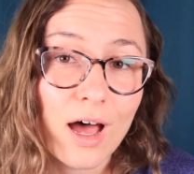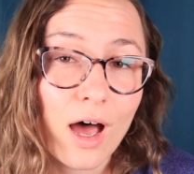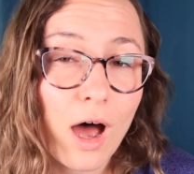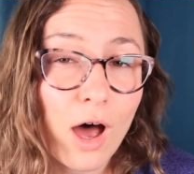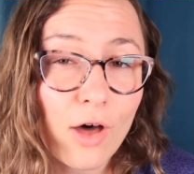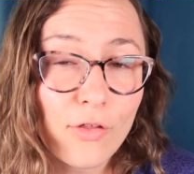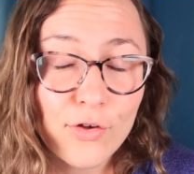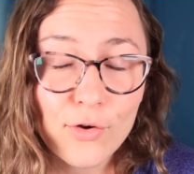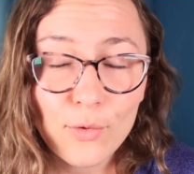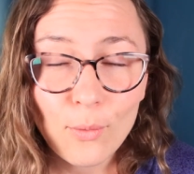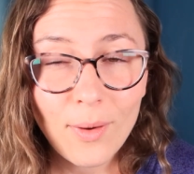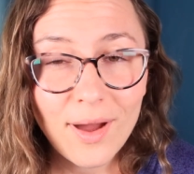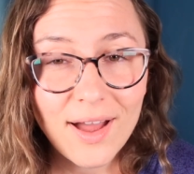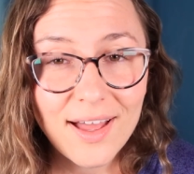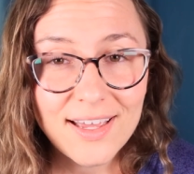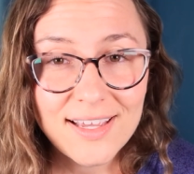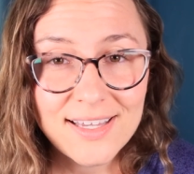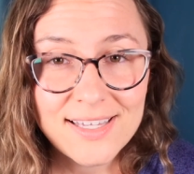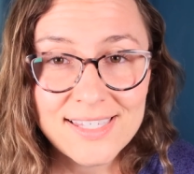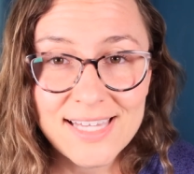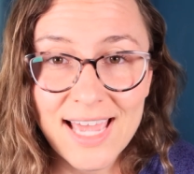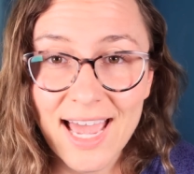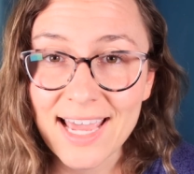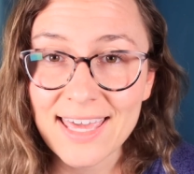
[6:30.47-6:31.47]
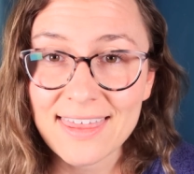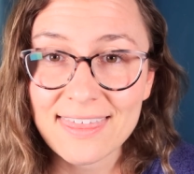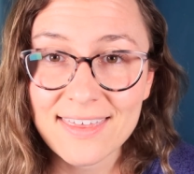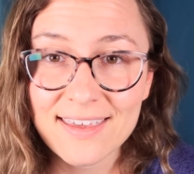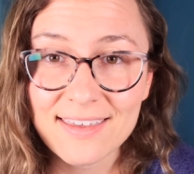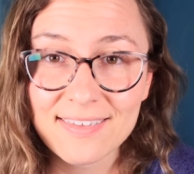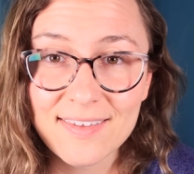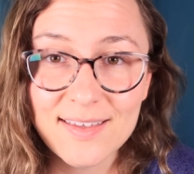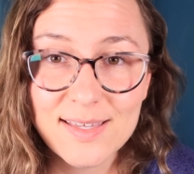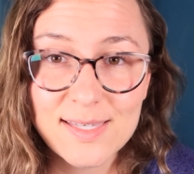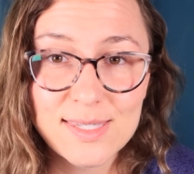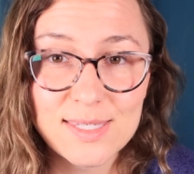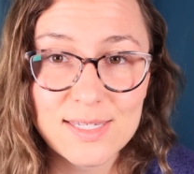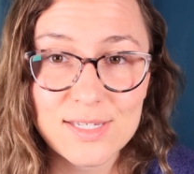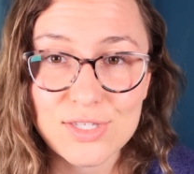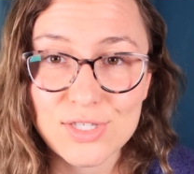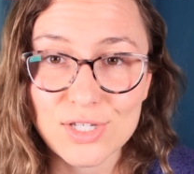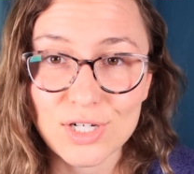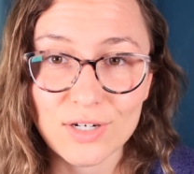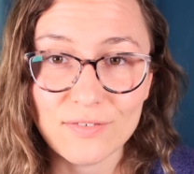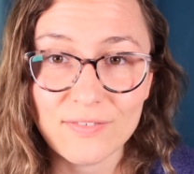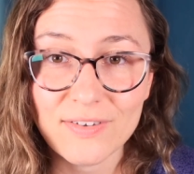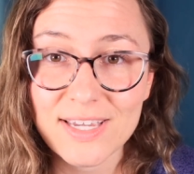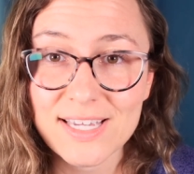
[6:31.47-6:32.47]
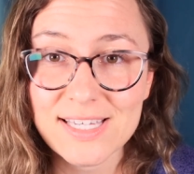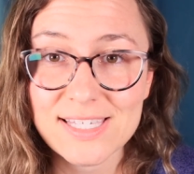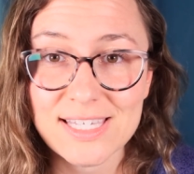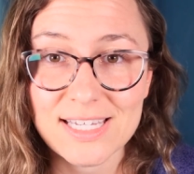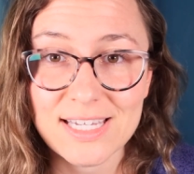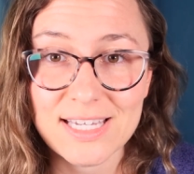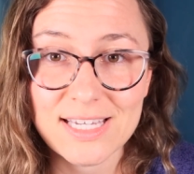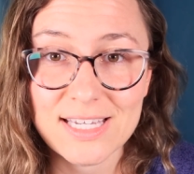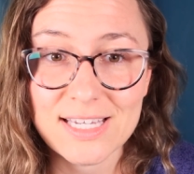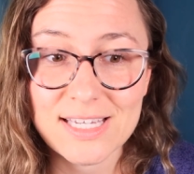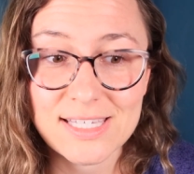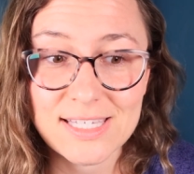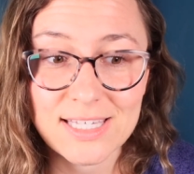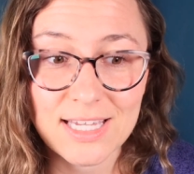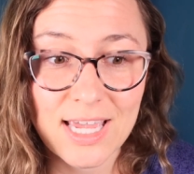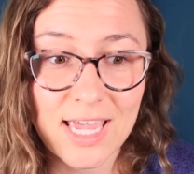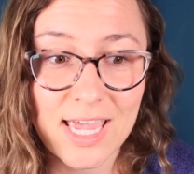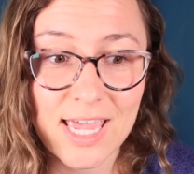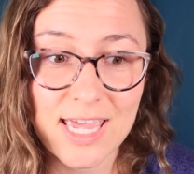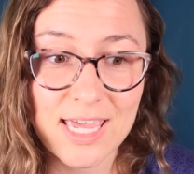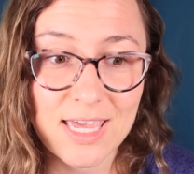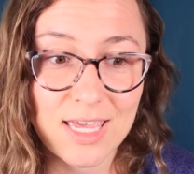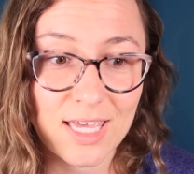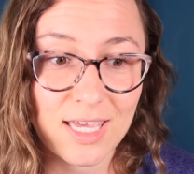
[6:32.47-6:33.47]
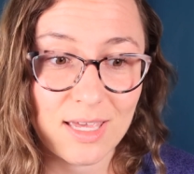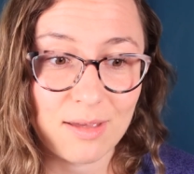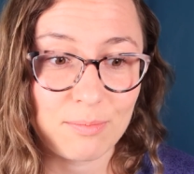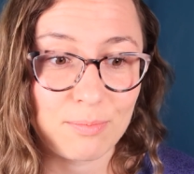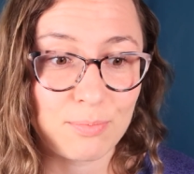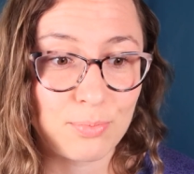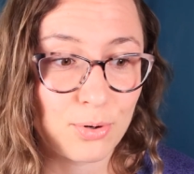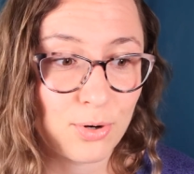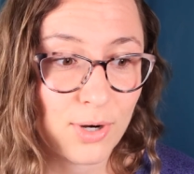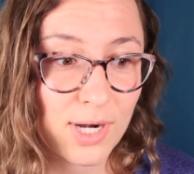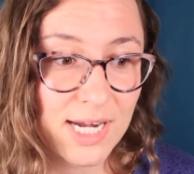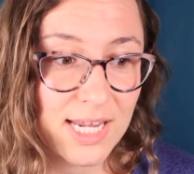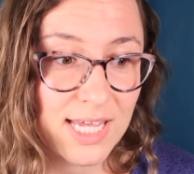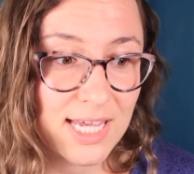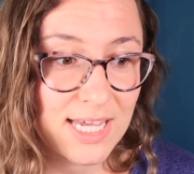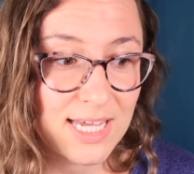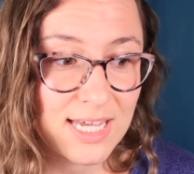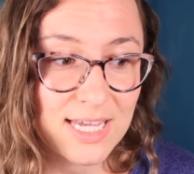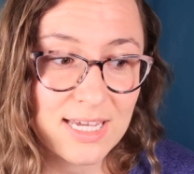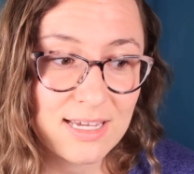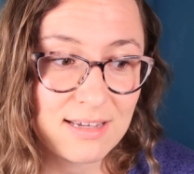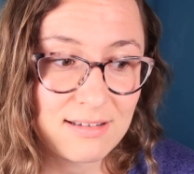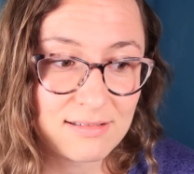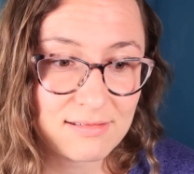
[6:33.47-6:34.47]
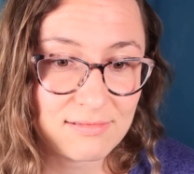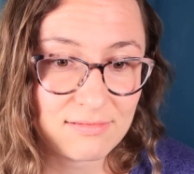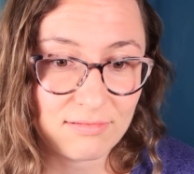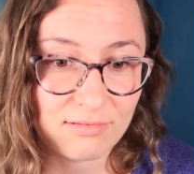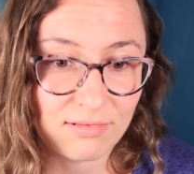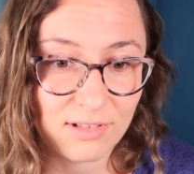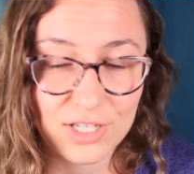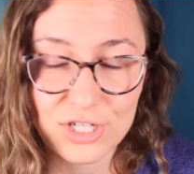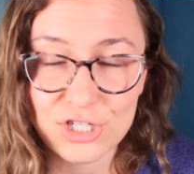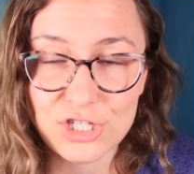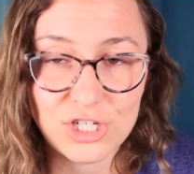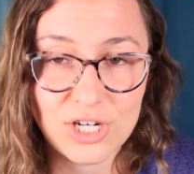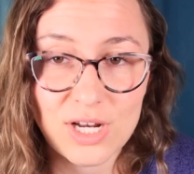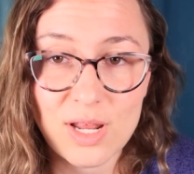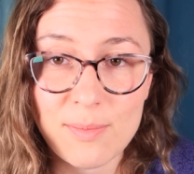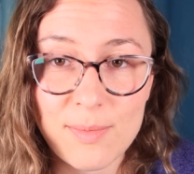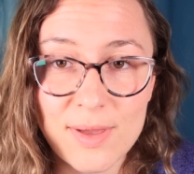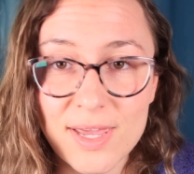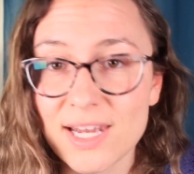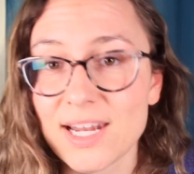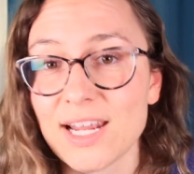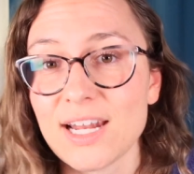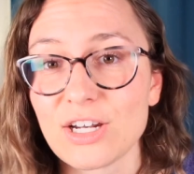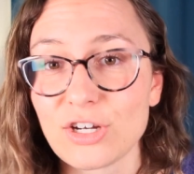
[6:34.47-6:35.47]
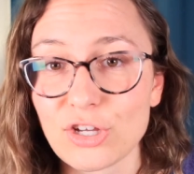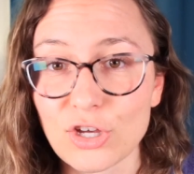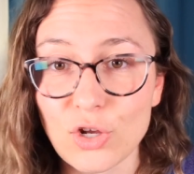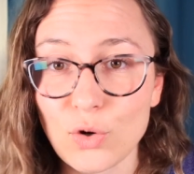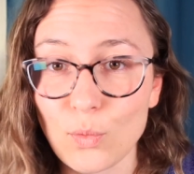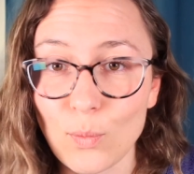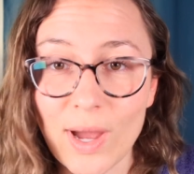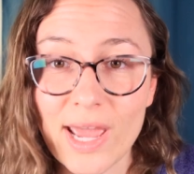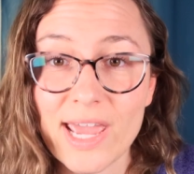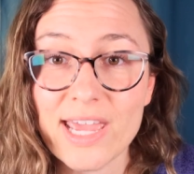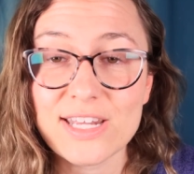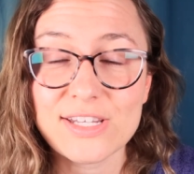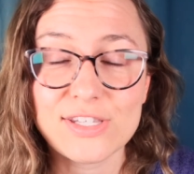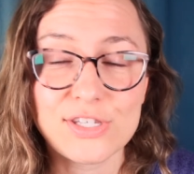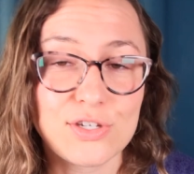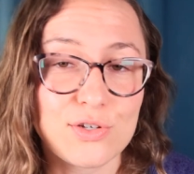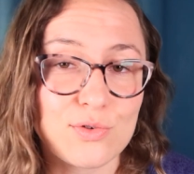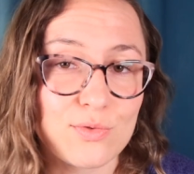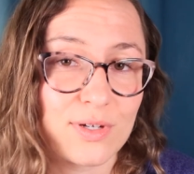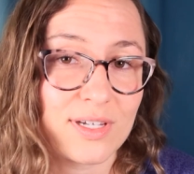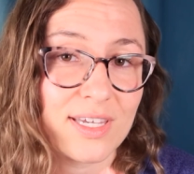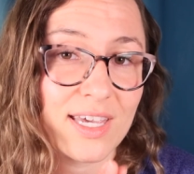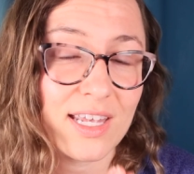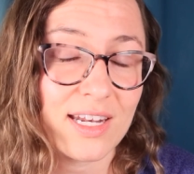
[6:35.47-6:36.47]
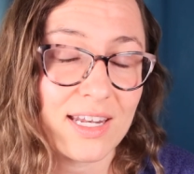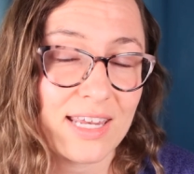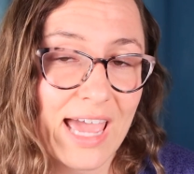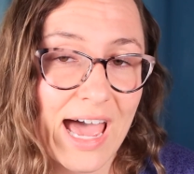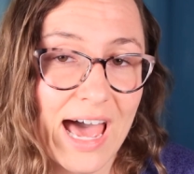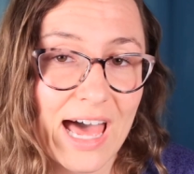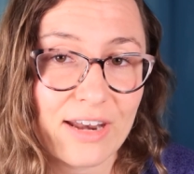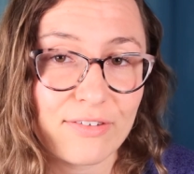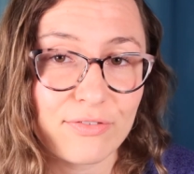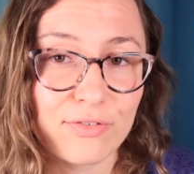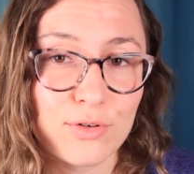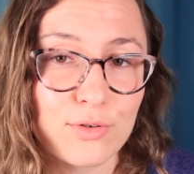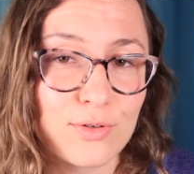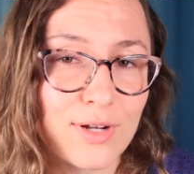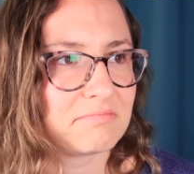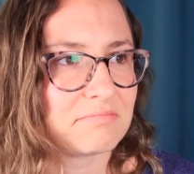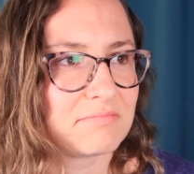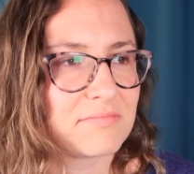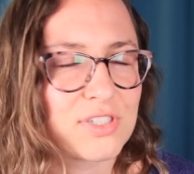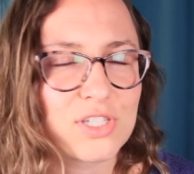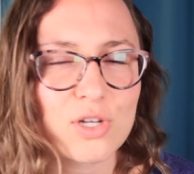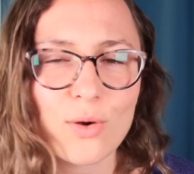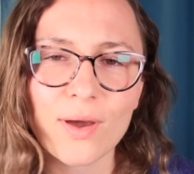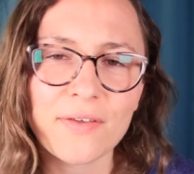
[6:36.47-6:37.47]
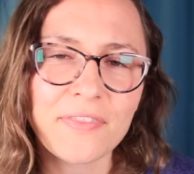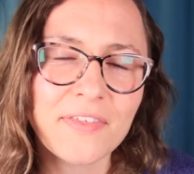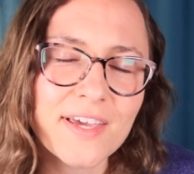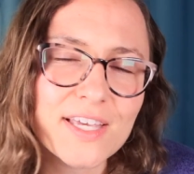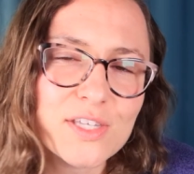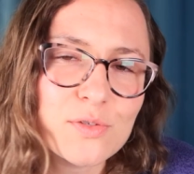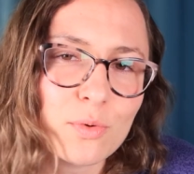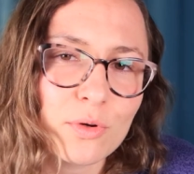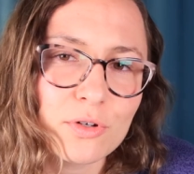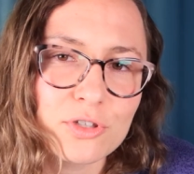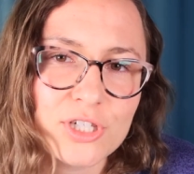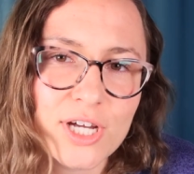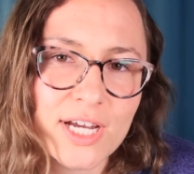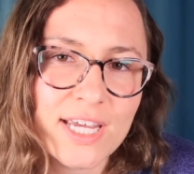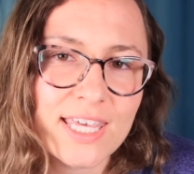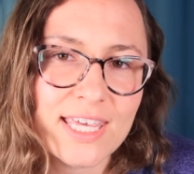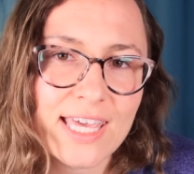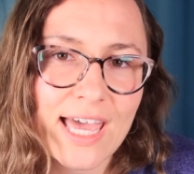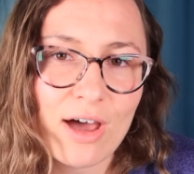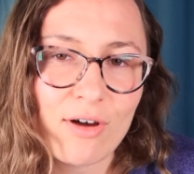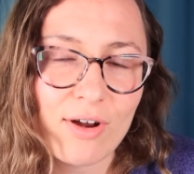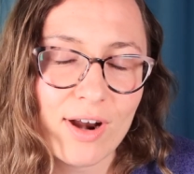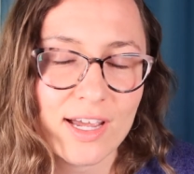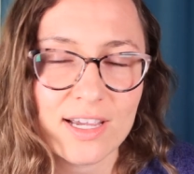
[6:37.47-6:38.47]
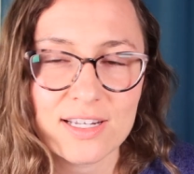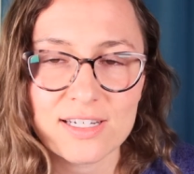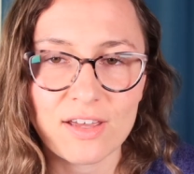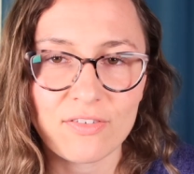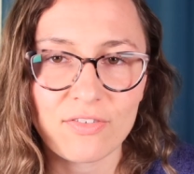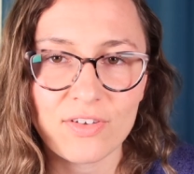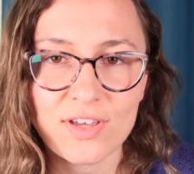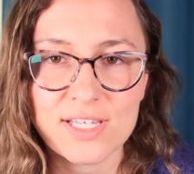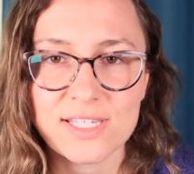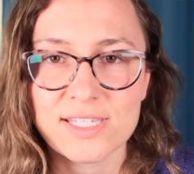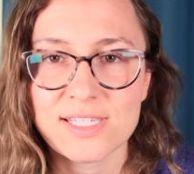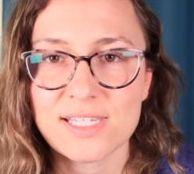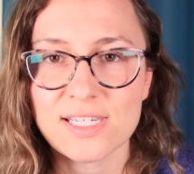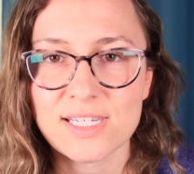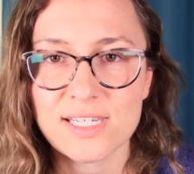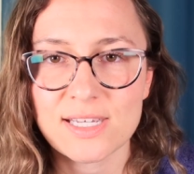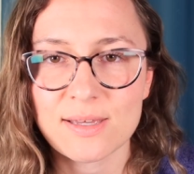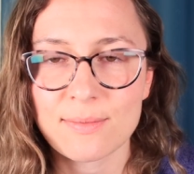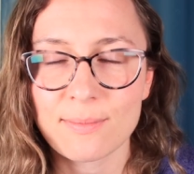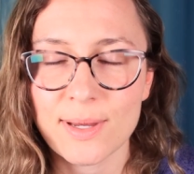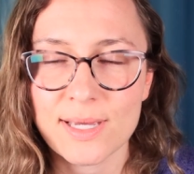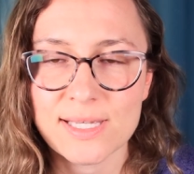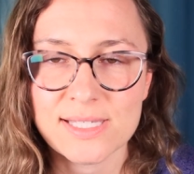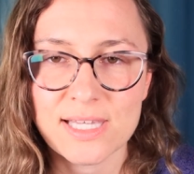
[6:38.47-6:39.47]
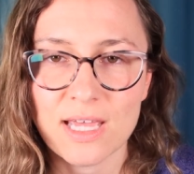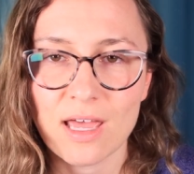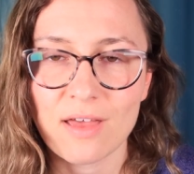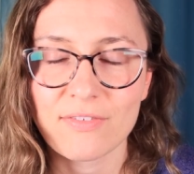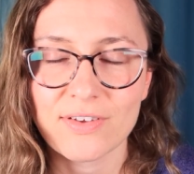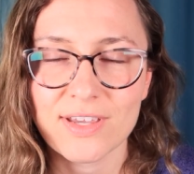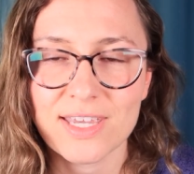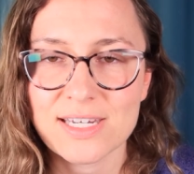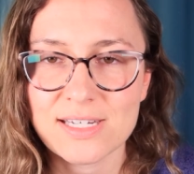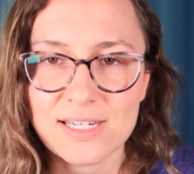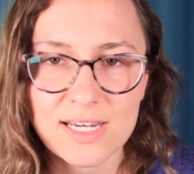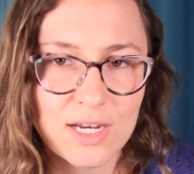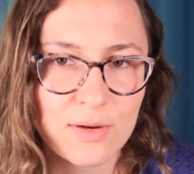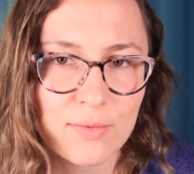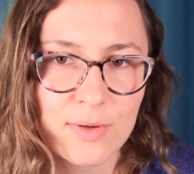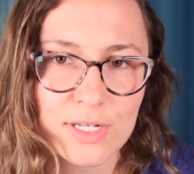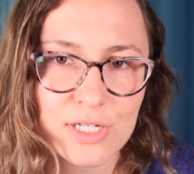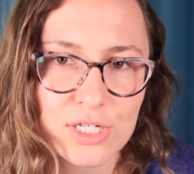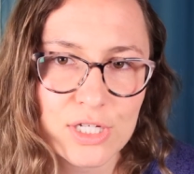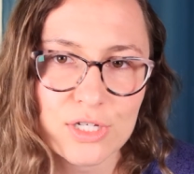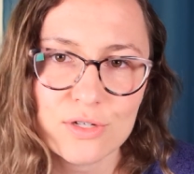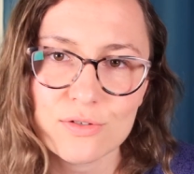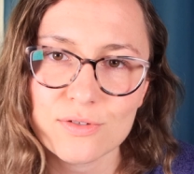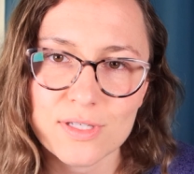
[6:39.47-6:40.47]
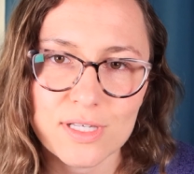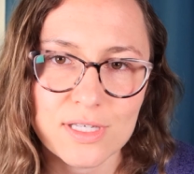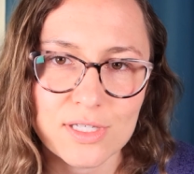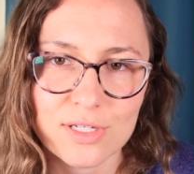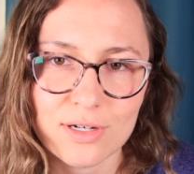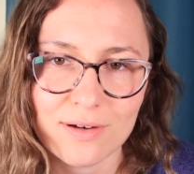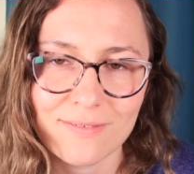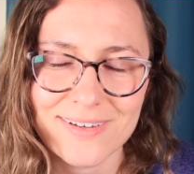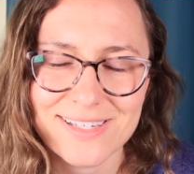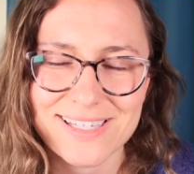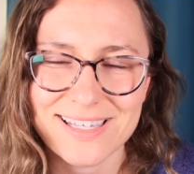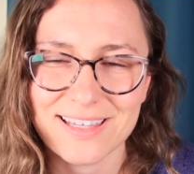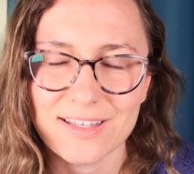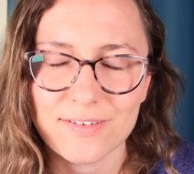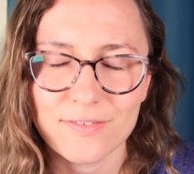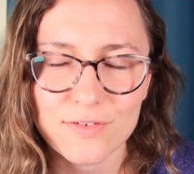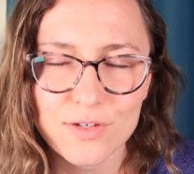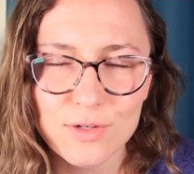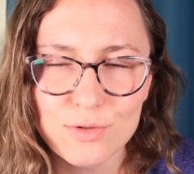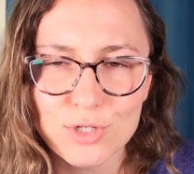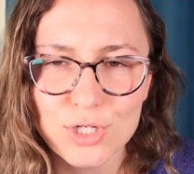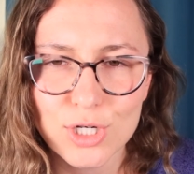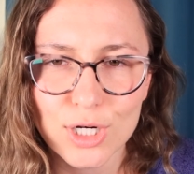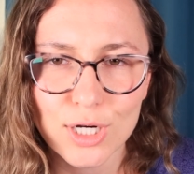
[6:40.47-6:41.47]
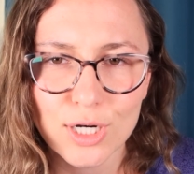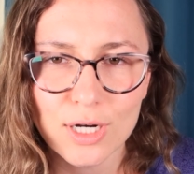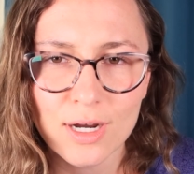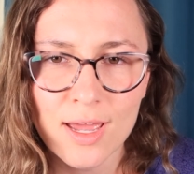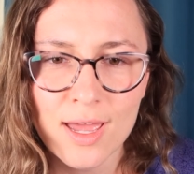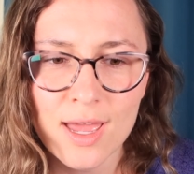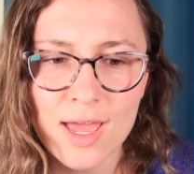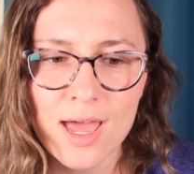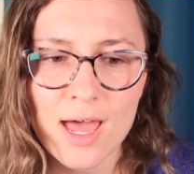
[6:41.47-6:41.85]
Otherwise, I think this service is a pretty legitimate and good way to get cat food. So I think it's worth checking out. I could definitely see myself continuing to use this service in the future.